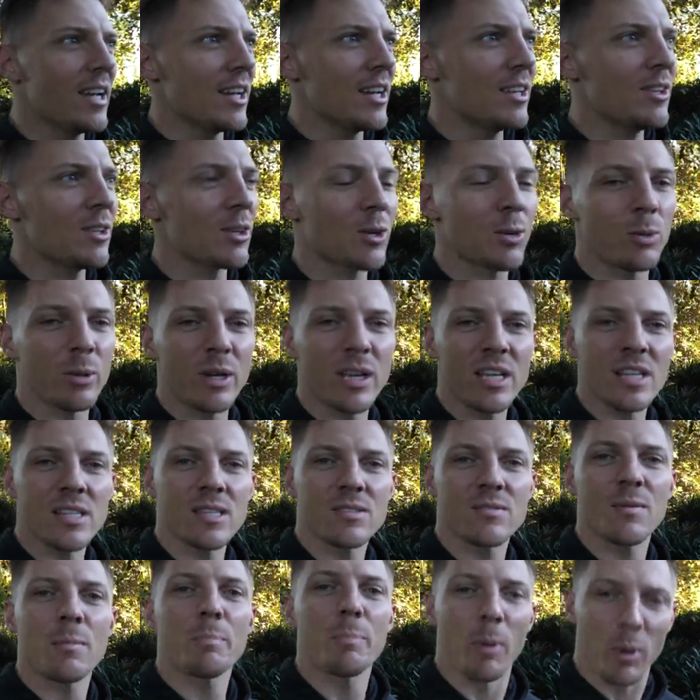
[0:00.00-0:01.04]
in the
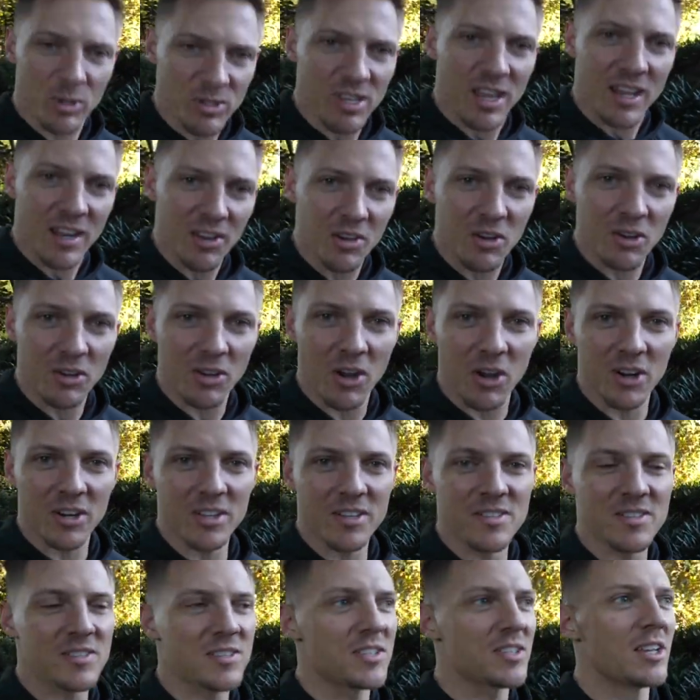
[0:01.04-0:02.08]
Queen's Botanical
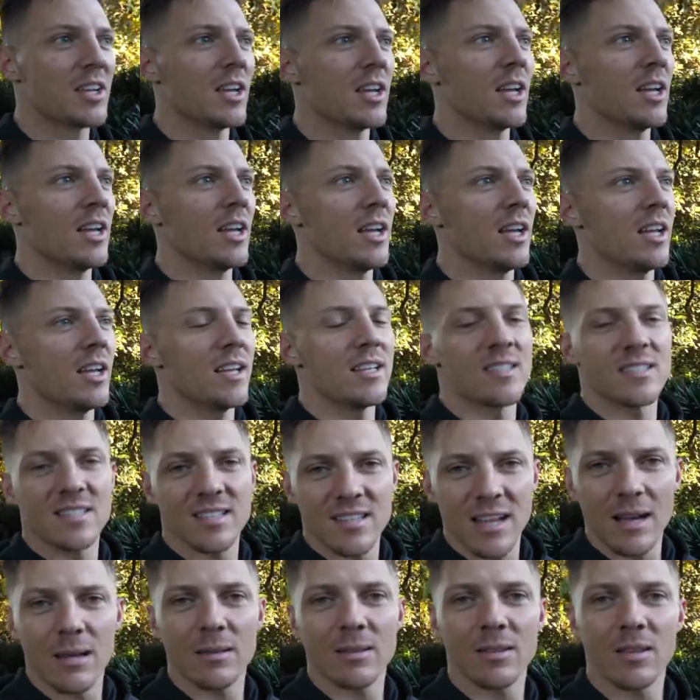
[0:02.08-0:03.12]
Gardens in
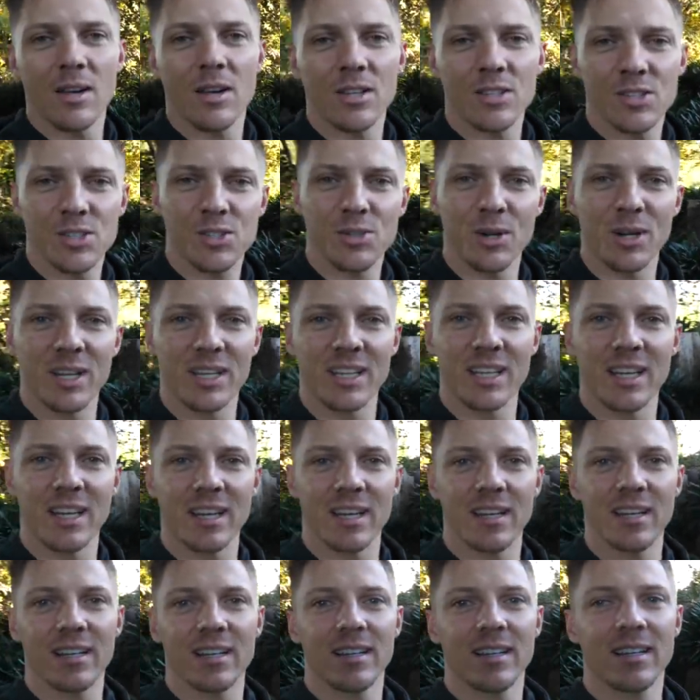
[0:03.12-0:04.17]
South
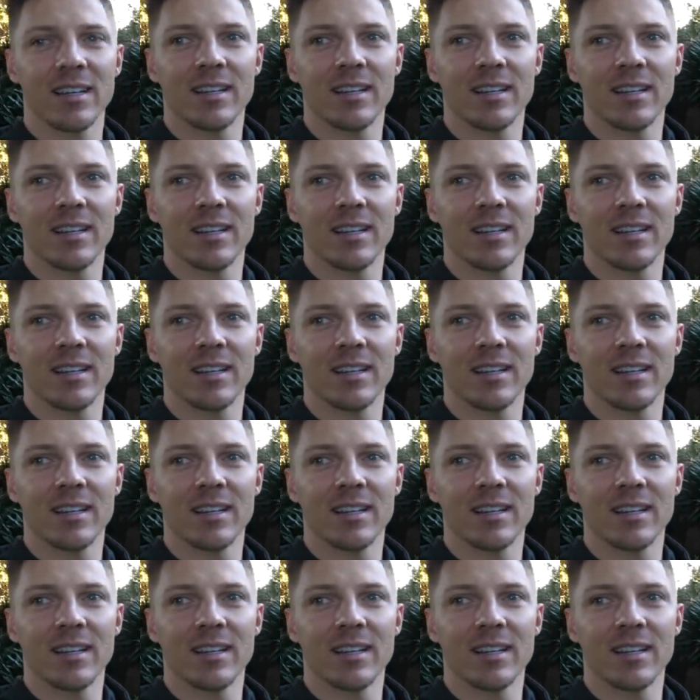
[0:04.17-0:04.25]
Australia,